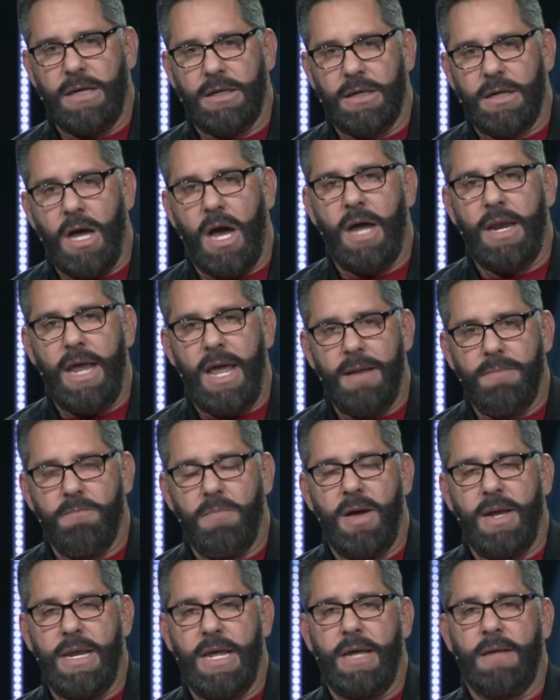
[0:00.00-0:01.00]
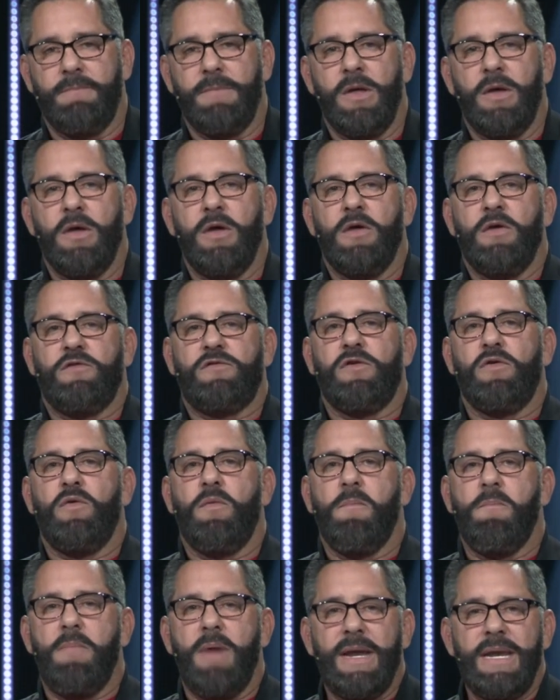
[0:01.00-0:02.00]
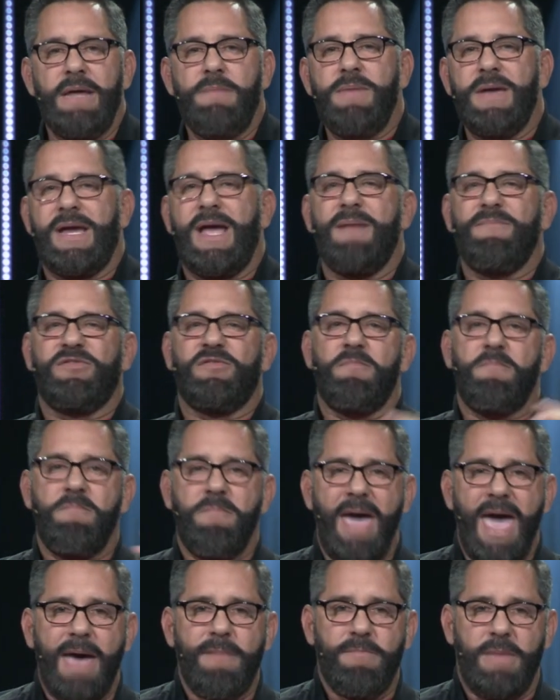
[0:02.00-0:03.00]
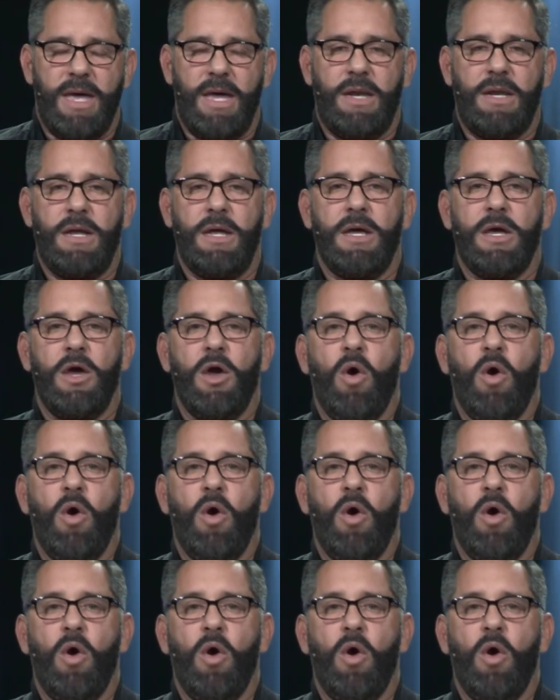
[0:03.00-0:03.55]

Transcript: God and money. So money becomes mammon